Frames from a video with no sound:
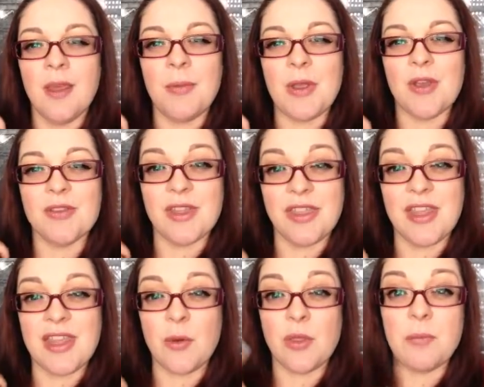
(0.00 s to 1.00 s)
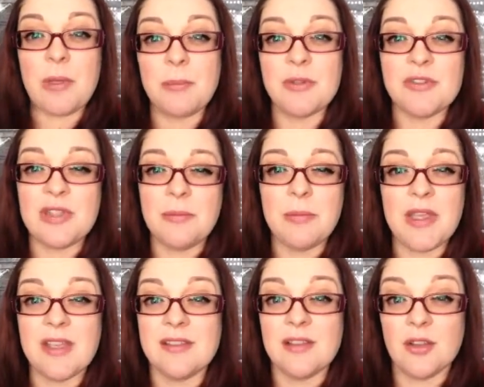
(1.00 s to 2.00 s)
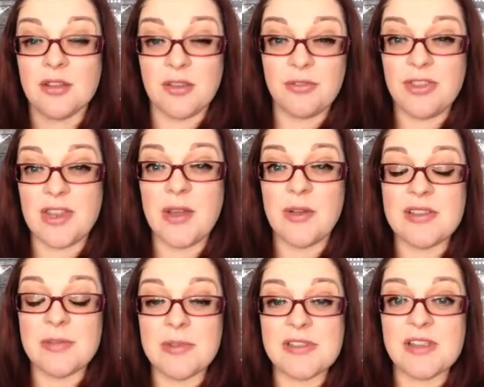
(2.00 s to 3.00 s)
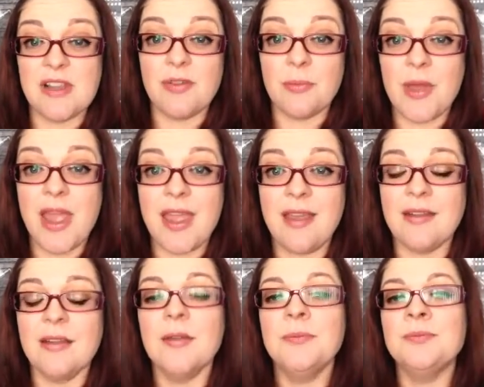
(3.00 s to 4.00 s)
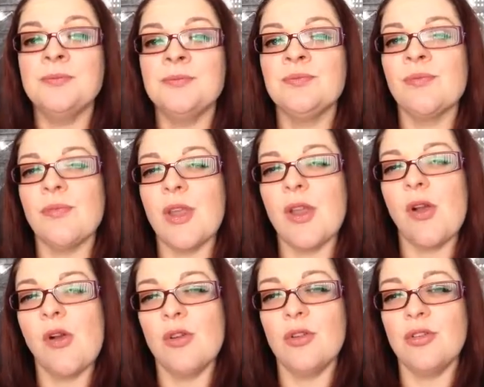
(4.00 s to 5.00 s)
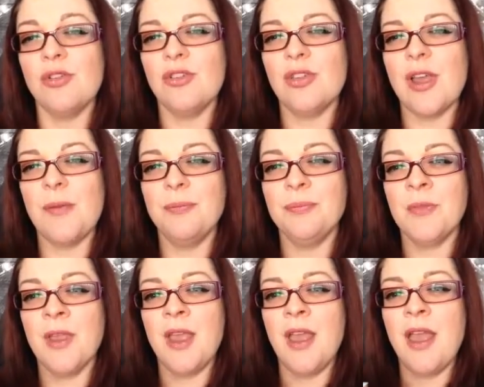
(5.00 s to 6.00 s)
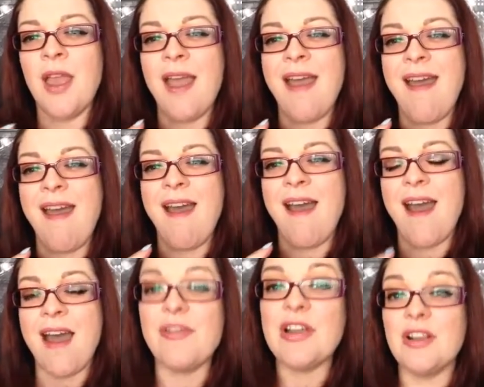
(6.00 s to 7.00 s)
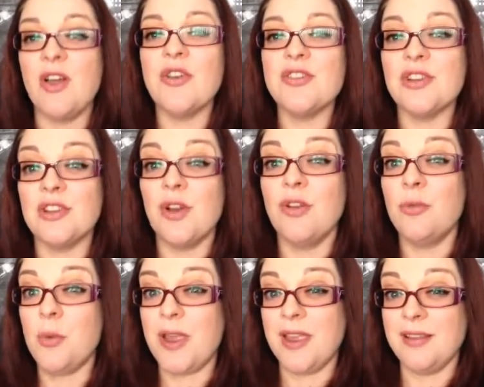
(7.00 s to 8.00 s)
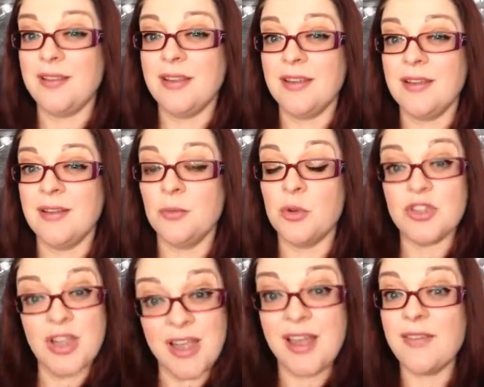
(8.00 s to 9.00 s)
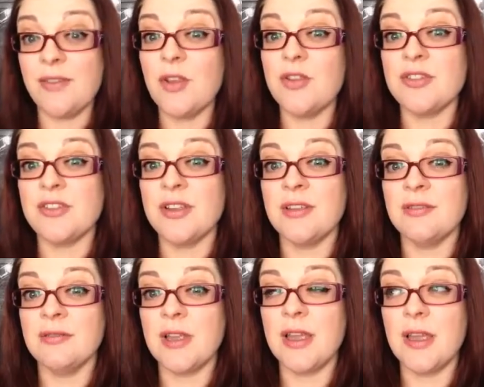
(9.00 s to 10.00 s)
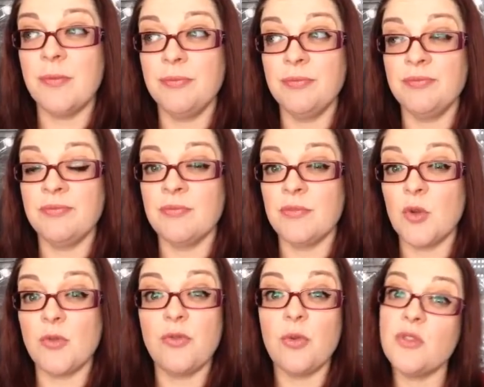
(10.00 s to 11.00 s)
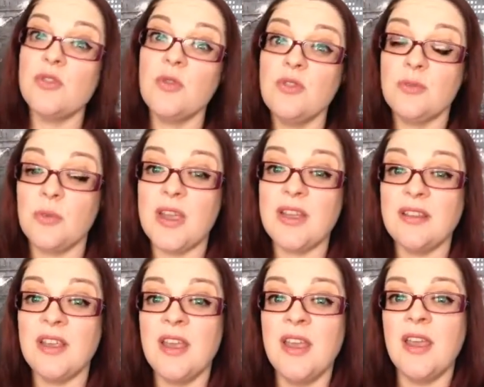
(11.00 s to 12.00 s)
Because I think how other people see me is a lot different than how I see myself in my head. Because having lost a lot of weight, which I have, I've lost over 4 stones of weight